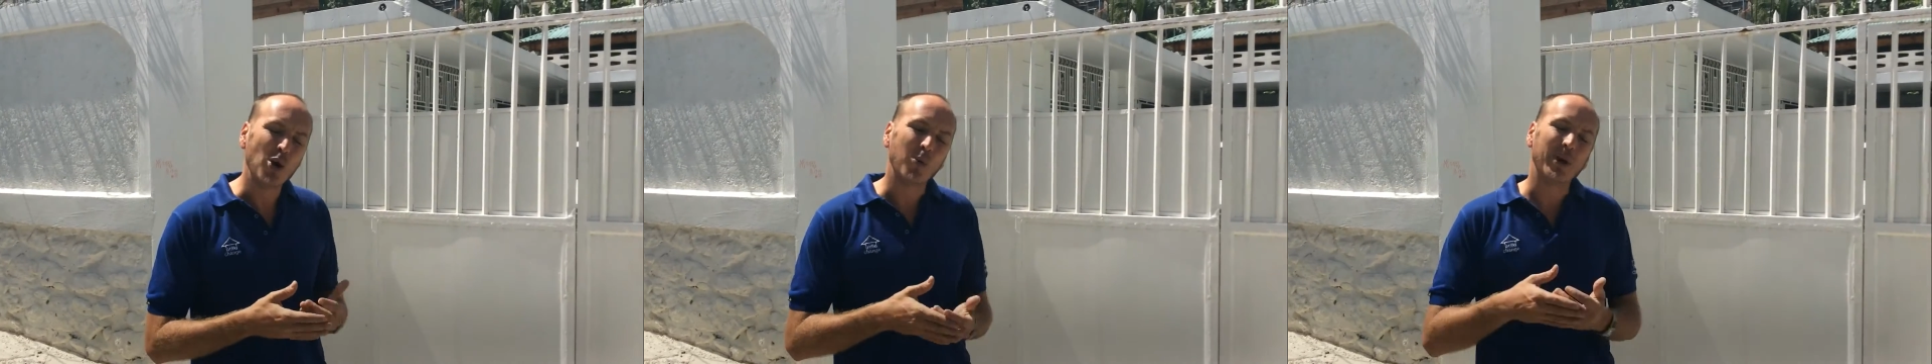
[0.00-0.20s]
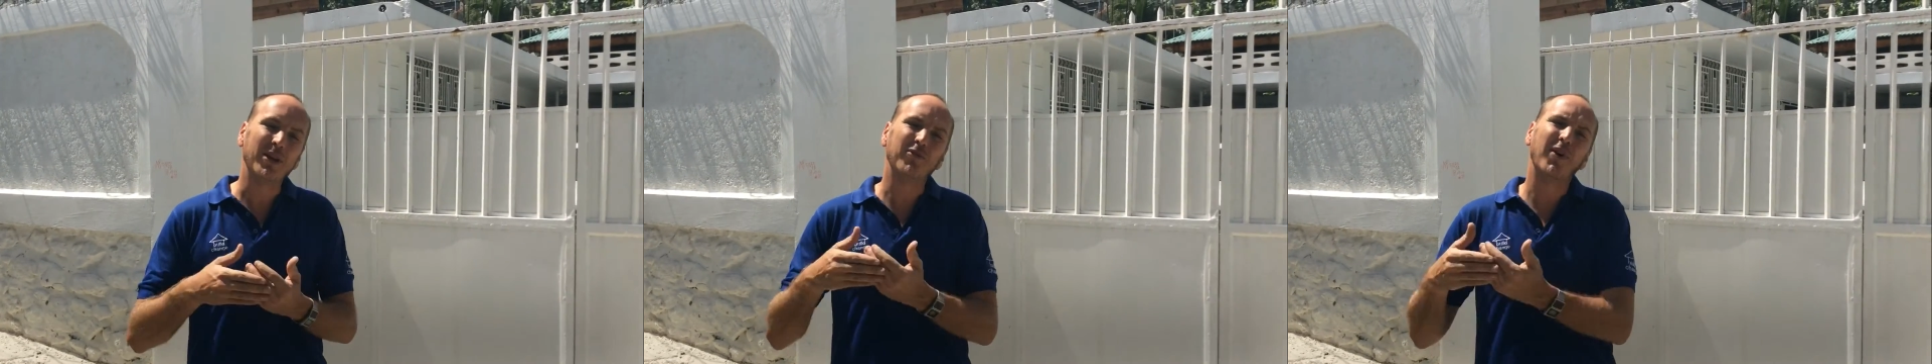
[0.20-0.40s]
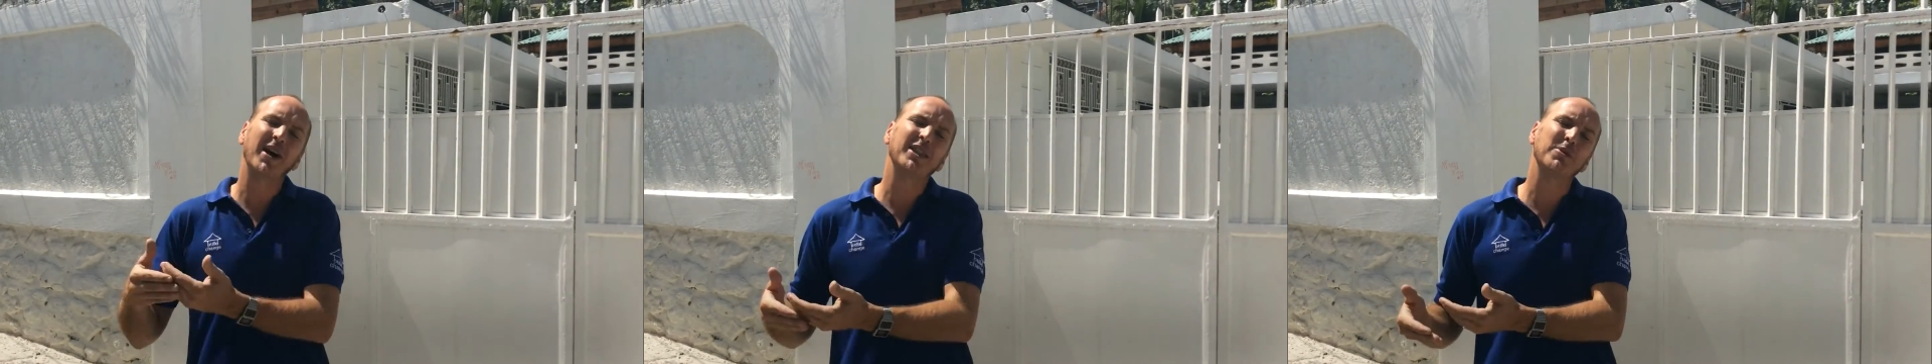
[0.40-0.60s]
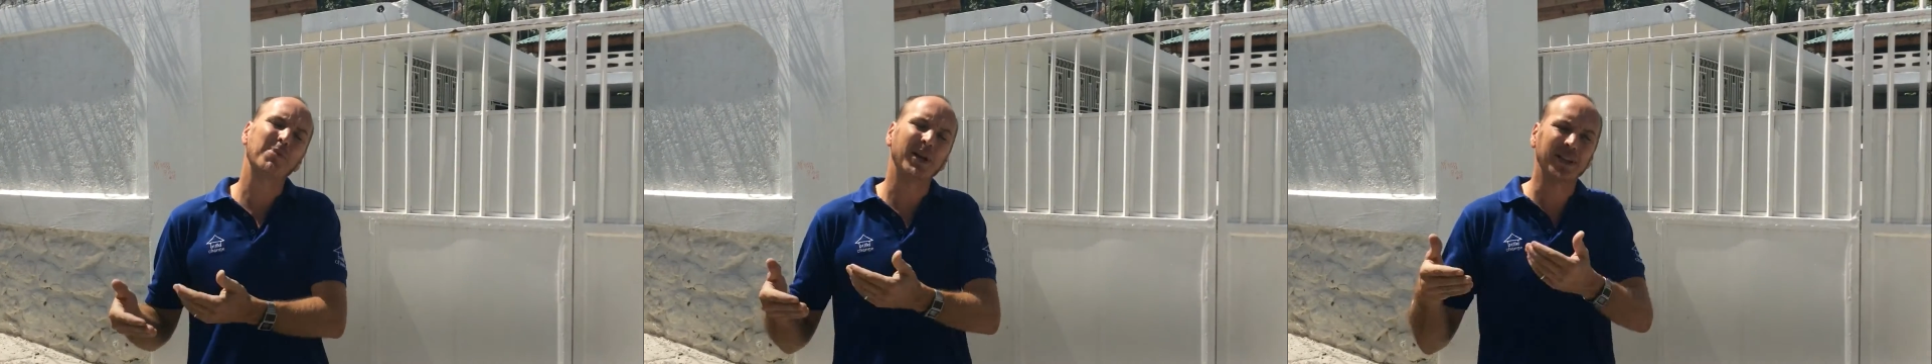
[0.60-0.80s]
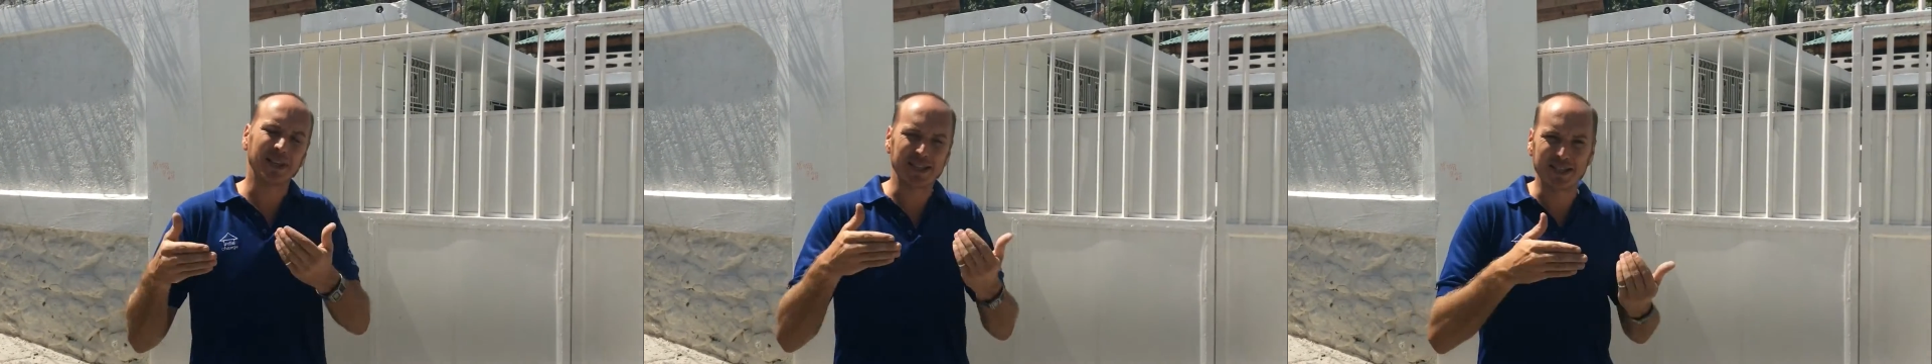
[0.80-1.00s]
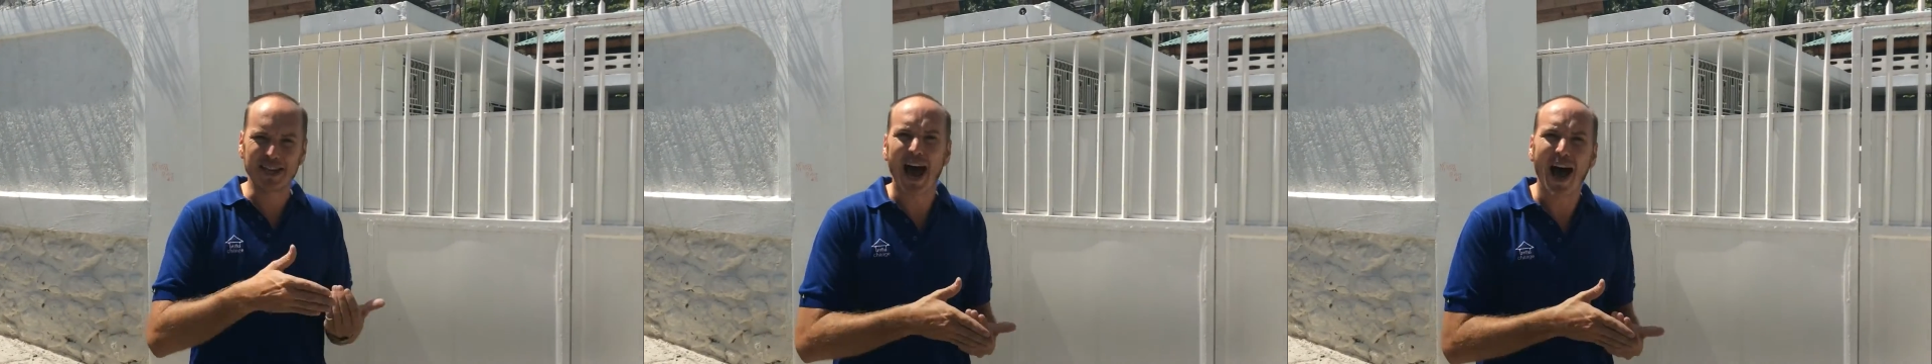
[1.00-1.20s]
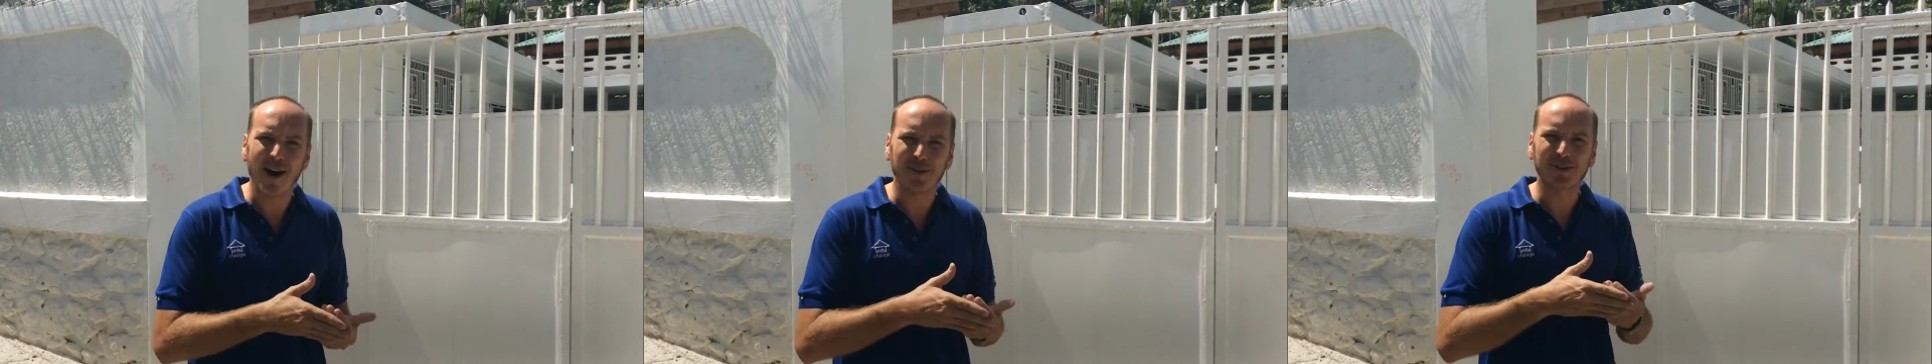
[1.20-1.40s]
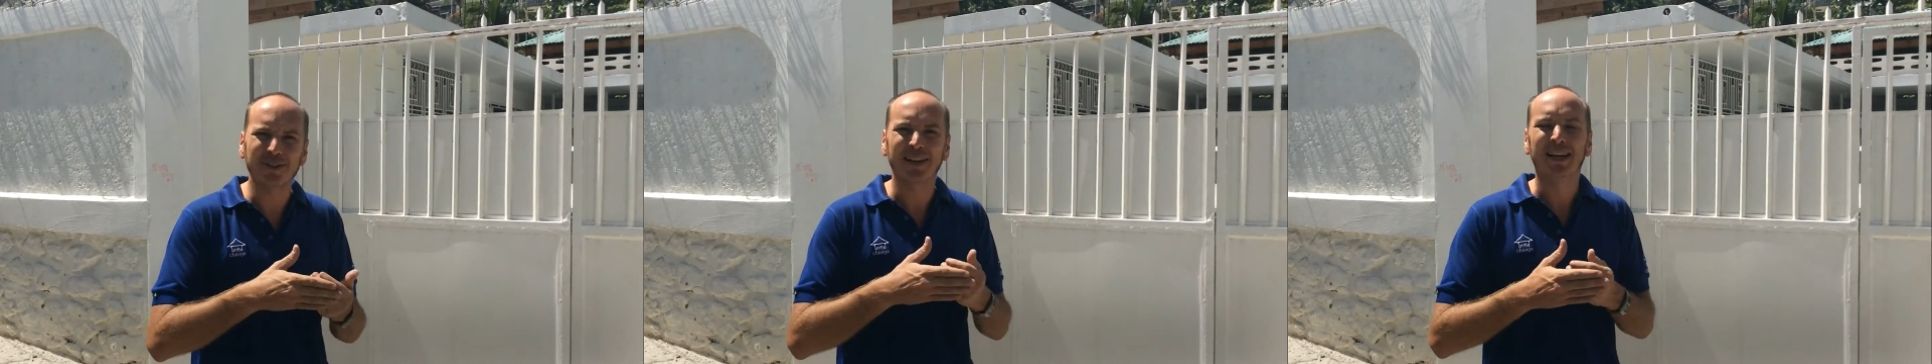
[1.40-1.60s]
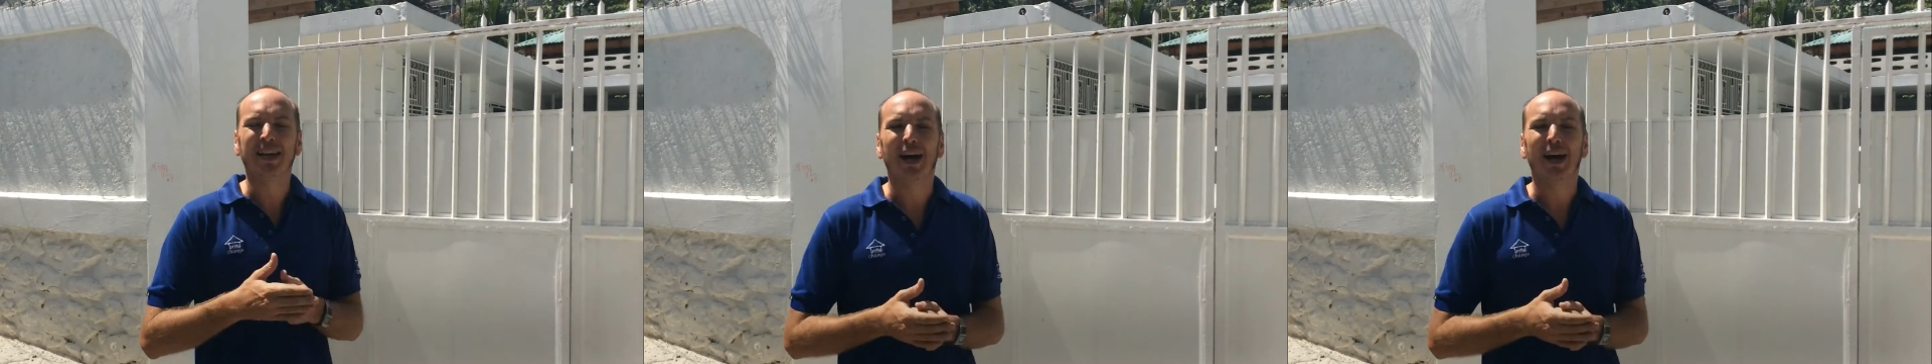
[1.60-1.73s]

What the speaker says: We invite the builders down.